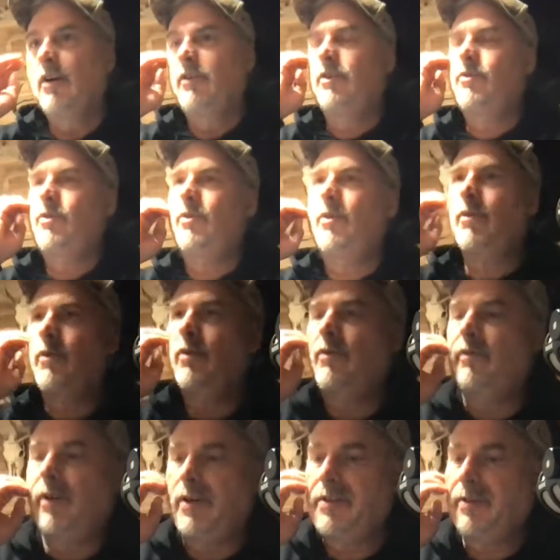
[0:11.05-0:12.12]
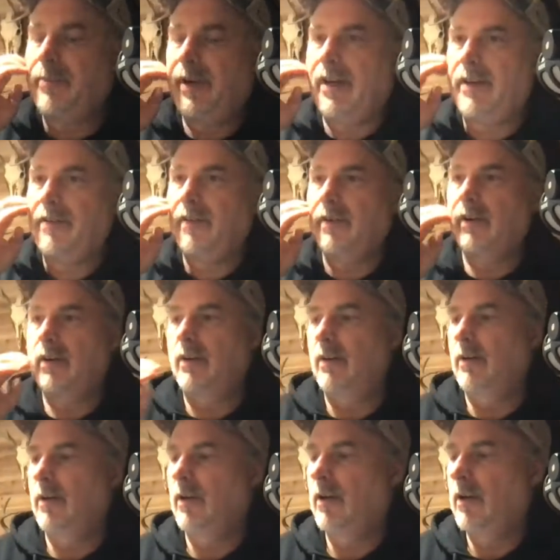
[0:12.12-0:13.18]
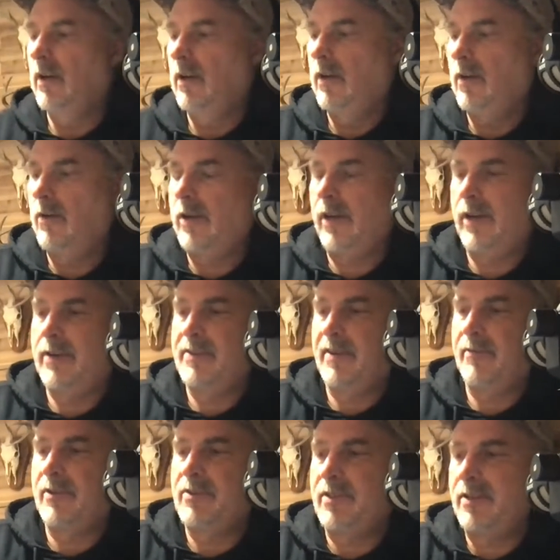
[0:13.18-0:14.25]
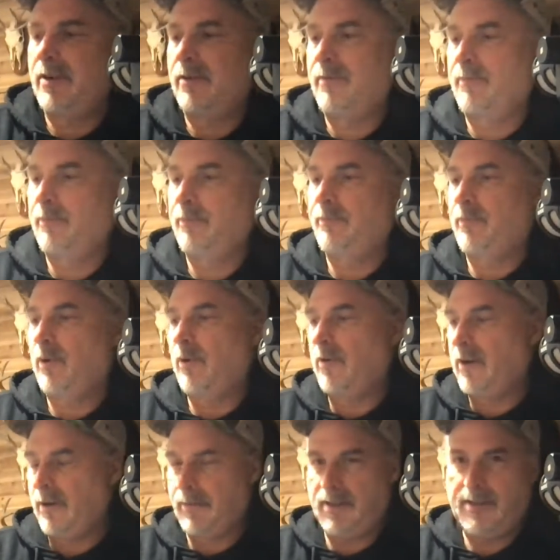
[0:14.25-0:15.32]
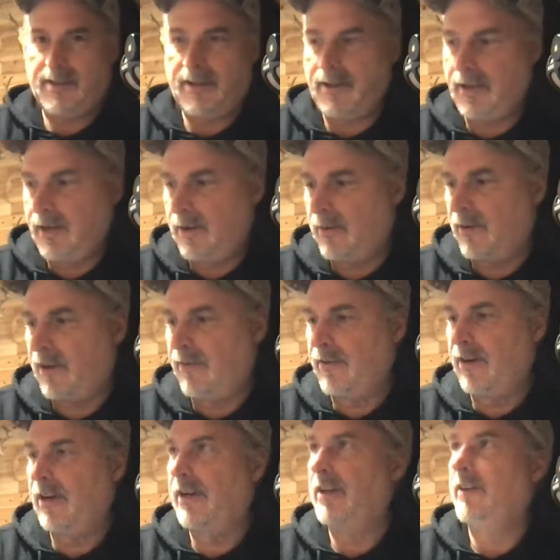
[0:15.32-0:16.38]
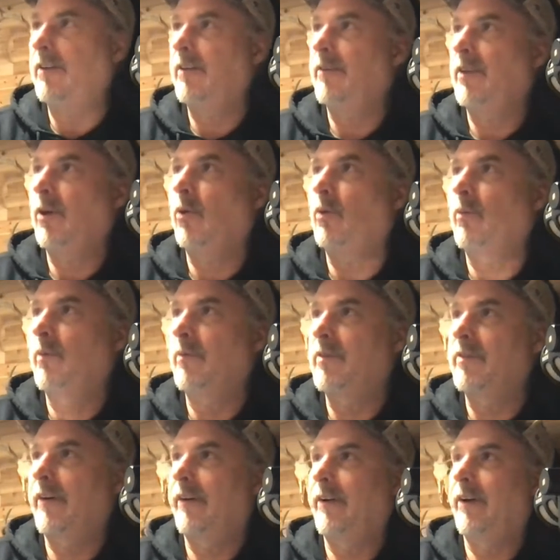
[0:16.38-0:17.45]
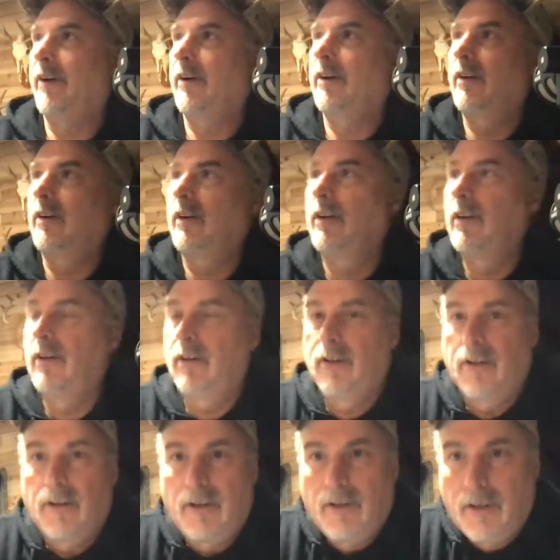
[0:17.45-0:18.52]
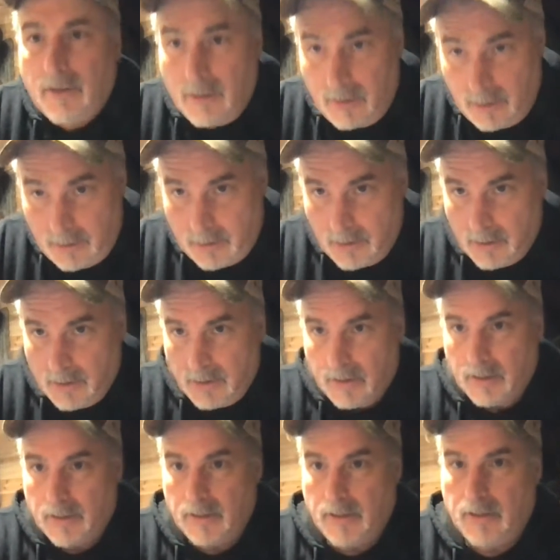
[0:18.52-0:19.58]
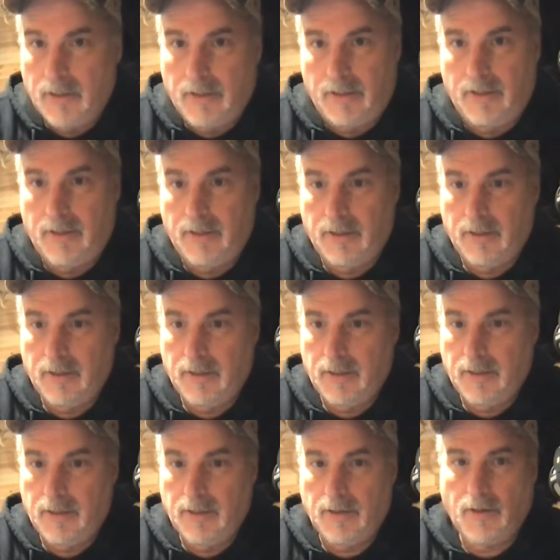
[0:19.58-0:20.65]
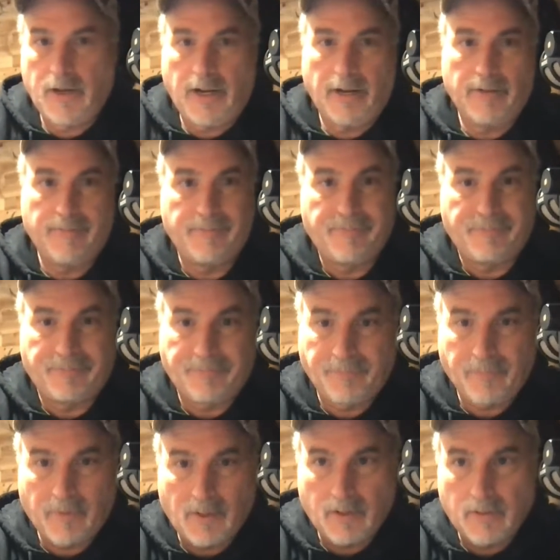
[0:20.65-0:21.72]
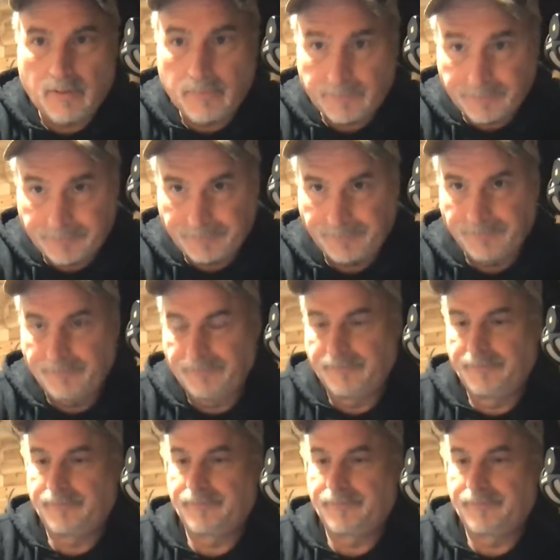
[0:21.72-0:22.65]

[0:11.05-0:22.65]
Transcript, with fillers: Did you do a new phrase at Pace? Yeah. Okay, because I was in there programming Sunday or whatever, and I did the old one was on there. Well, I went through again. And okay. Put, posted it out.